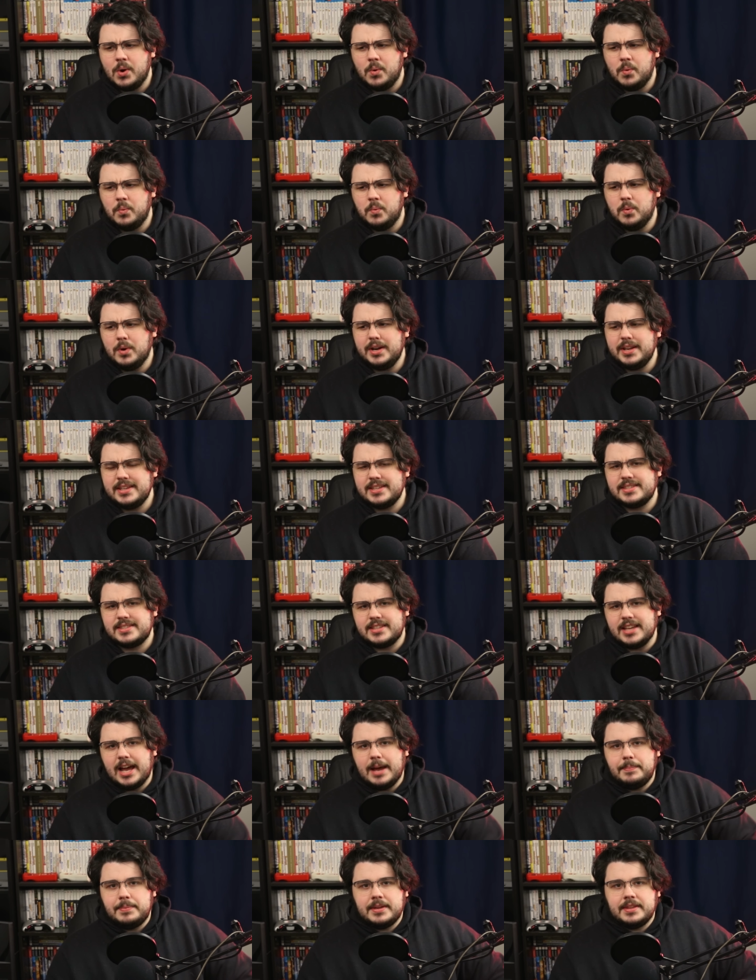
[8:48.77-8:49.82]
what is
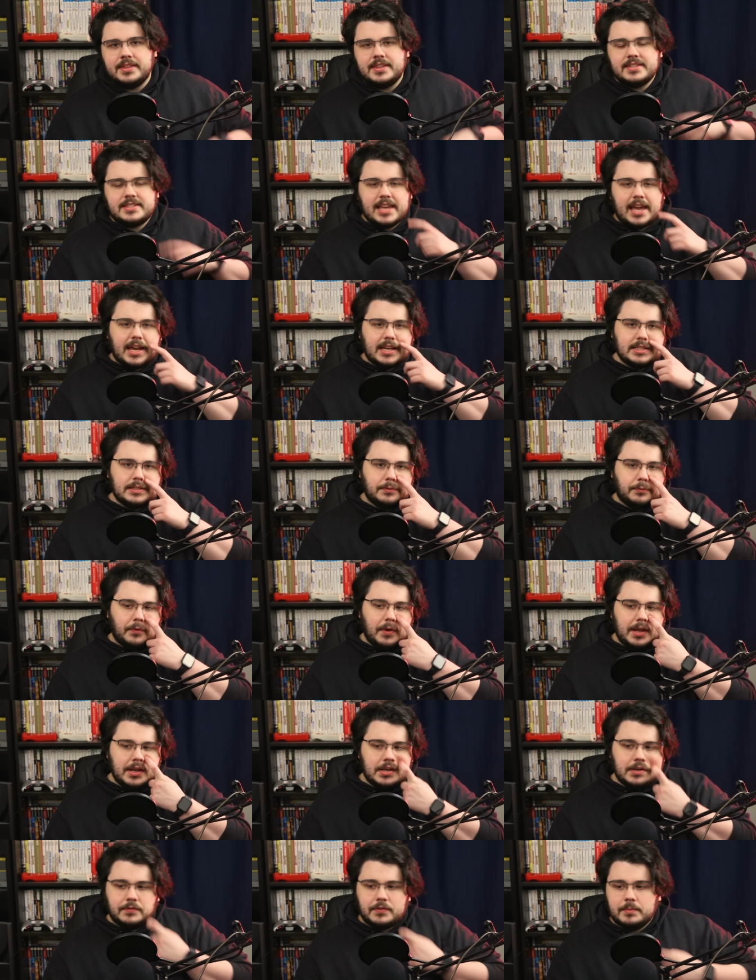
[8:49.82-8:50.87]
stopping this
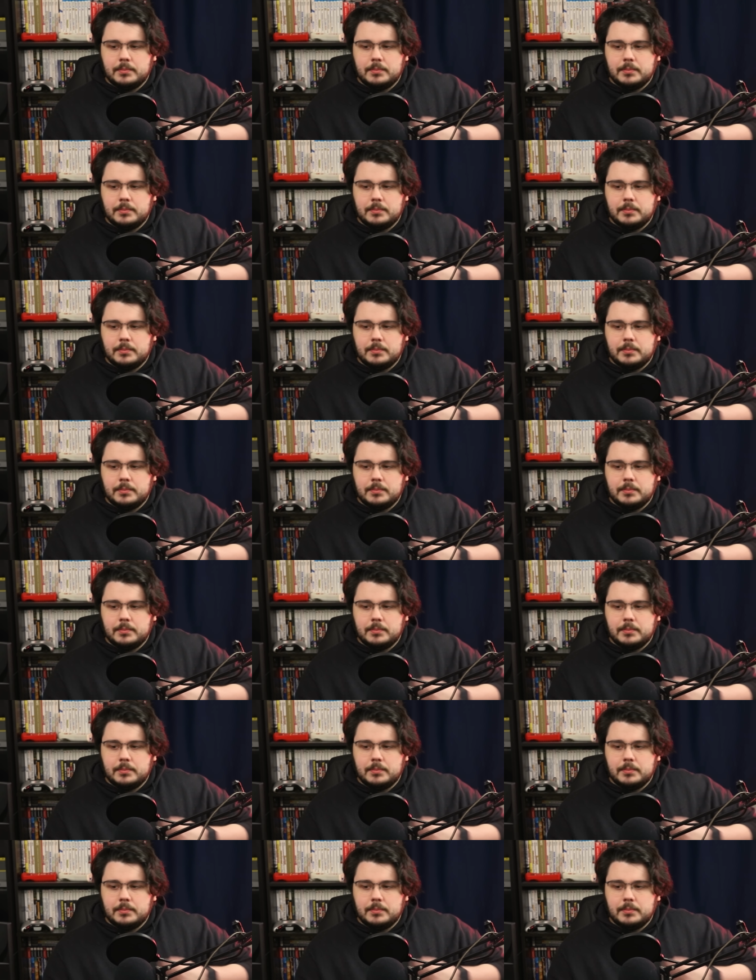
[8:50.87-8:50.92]
ex-friend